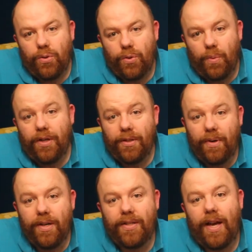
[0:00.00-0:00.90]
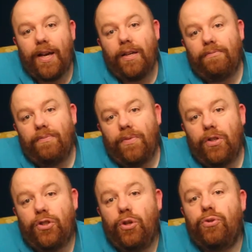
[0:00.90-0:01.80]
So why do I say
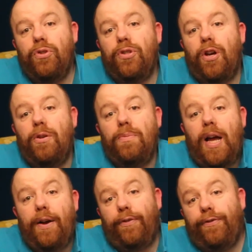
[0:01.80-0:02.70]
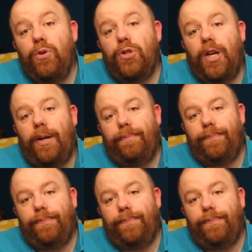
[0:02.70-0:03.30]
that children's homes have a future?